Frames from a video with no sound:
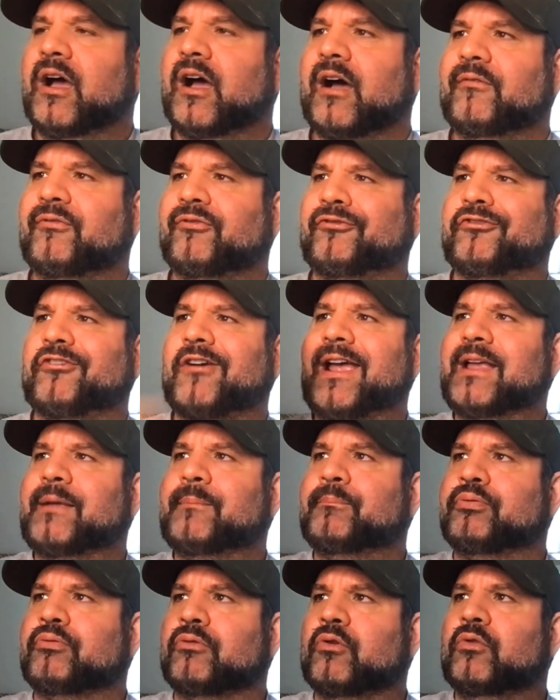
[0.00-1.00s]
Frank
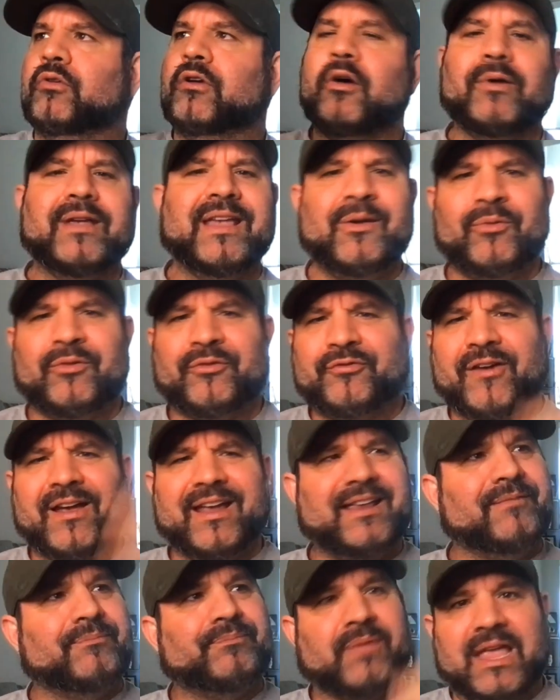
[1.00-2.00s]
Bruno. He was
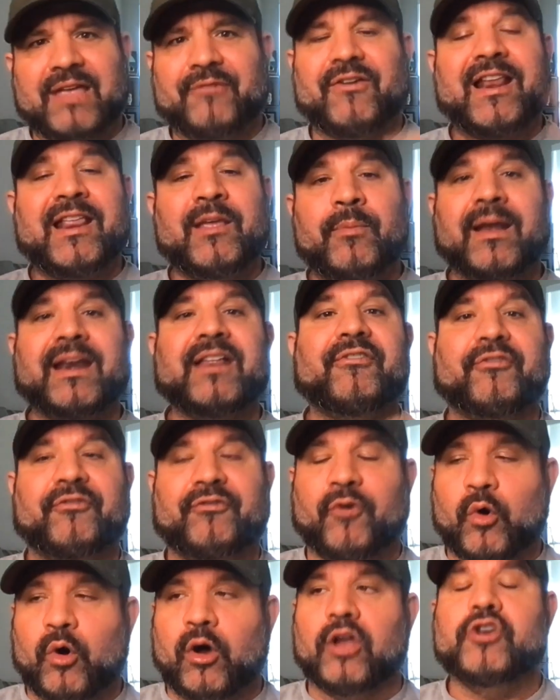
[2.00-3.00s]
fighting, if anybody
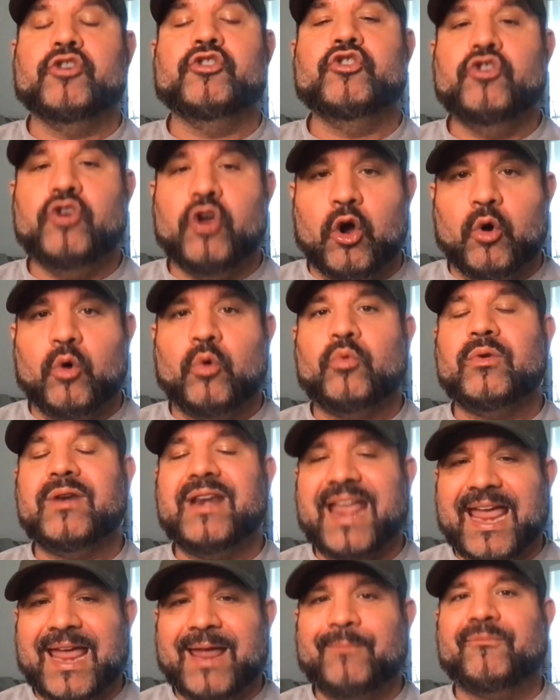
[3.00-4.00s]
fought
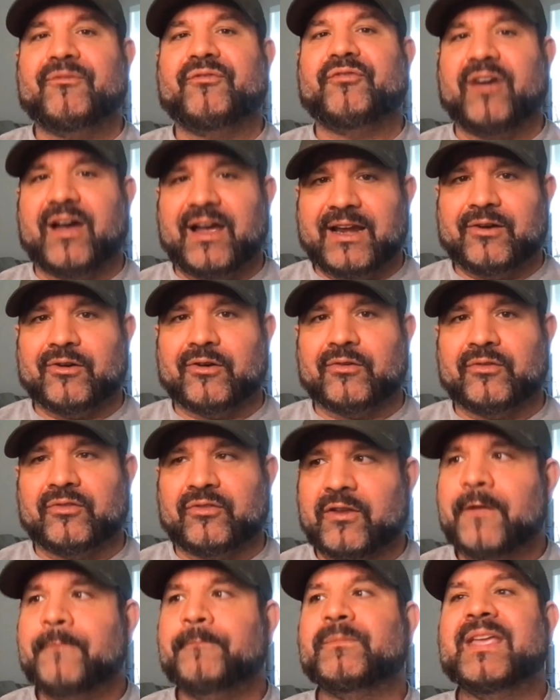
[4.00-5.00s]
no-name fighters,
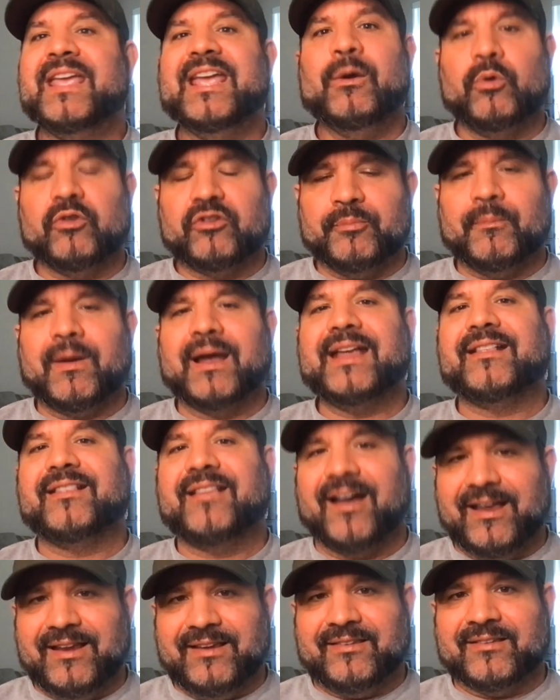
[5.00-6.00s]
it was Mike
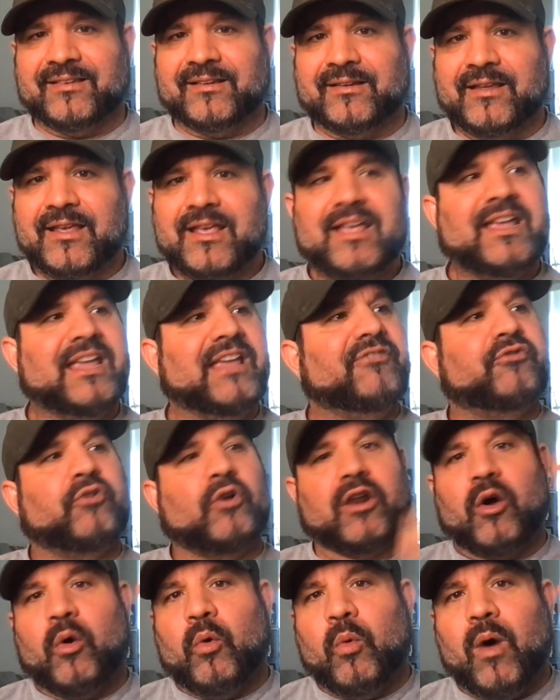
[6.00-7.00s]
Tyson. He fought
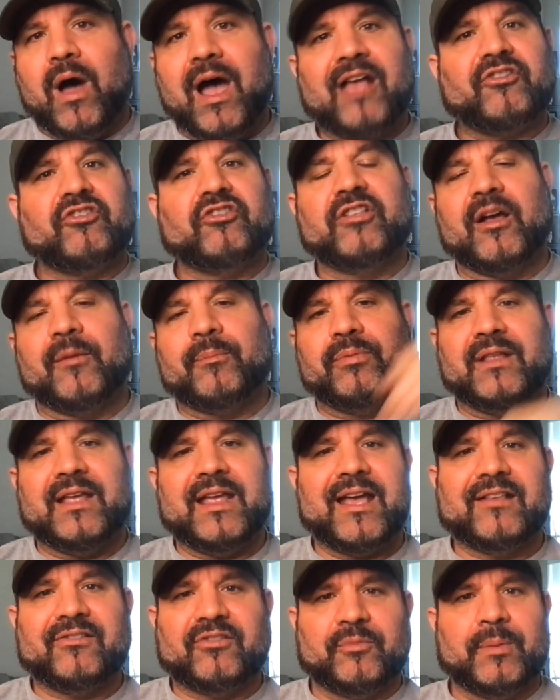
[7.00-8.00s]
a washed-up
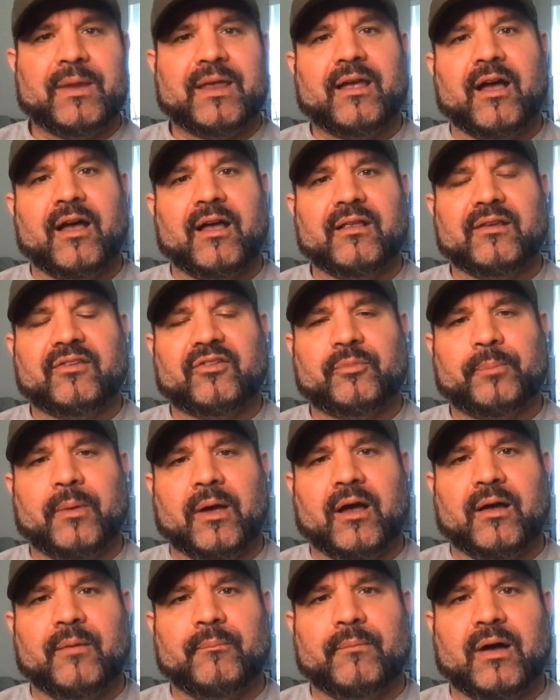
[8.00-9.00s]
Leon
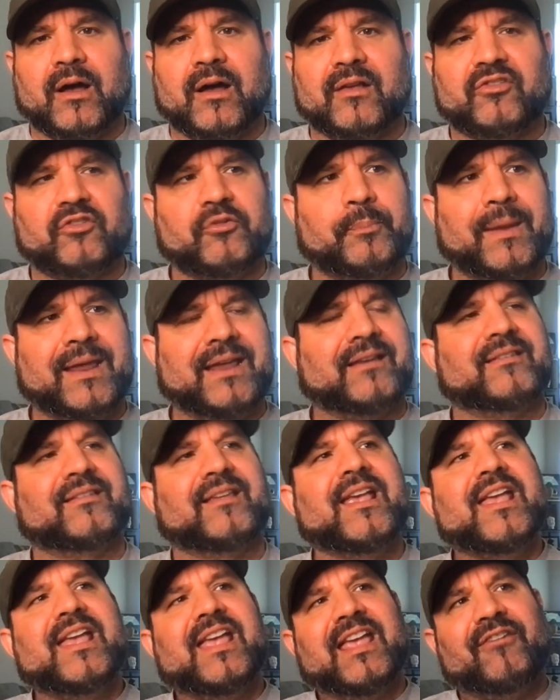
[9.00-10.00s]
Spinks.
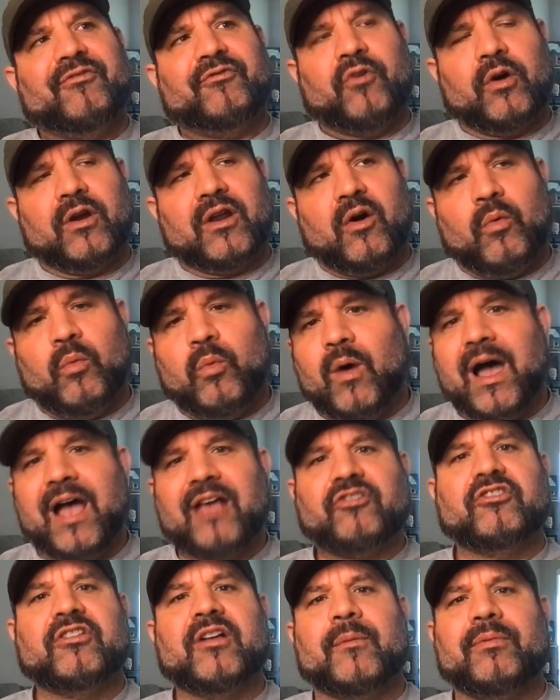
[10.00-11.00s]
He fought a
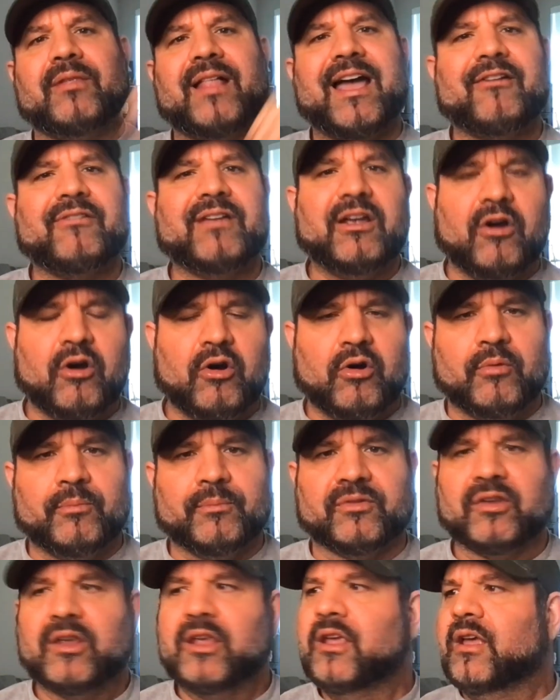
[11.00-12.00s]
washed-up Larry
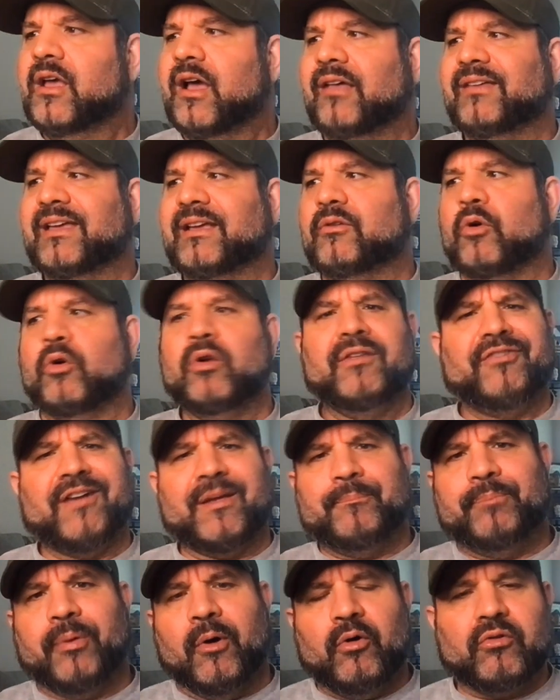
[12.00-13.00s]
Holmes. Like, who do you
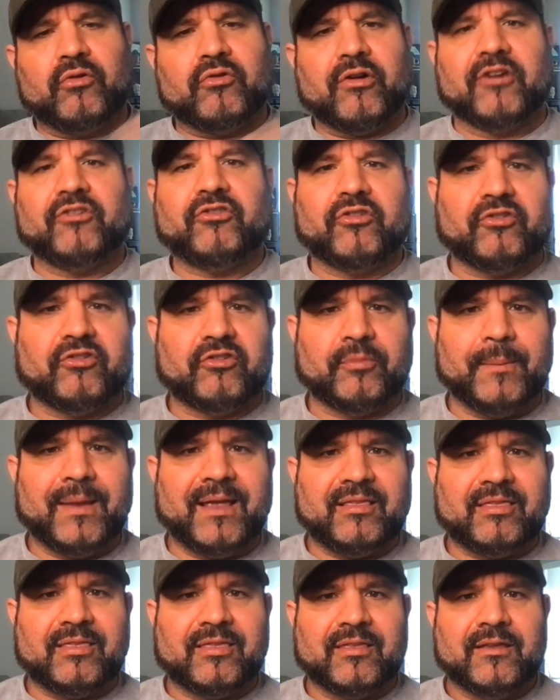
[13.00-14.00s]
fight? Bone Crusher
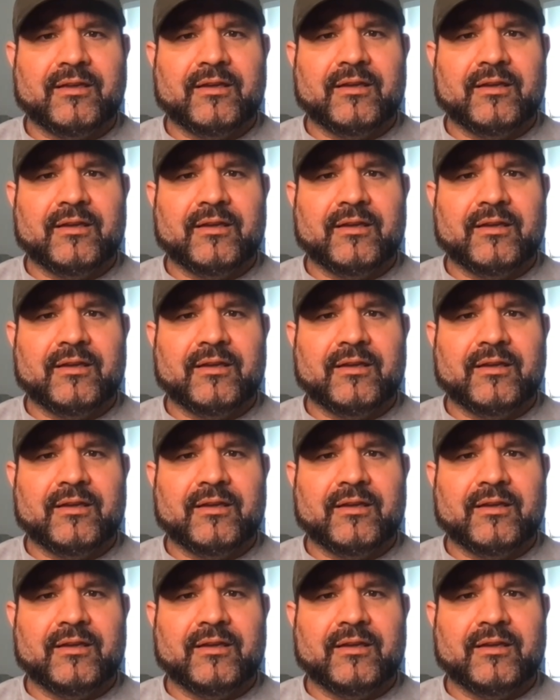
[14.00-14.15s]
Smith?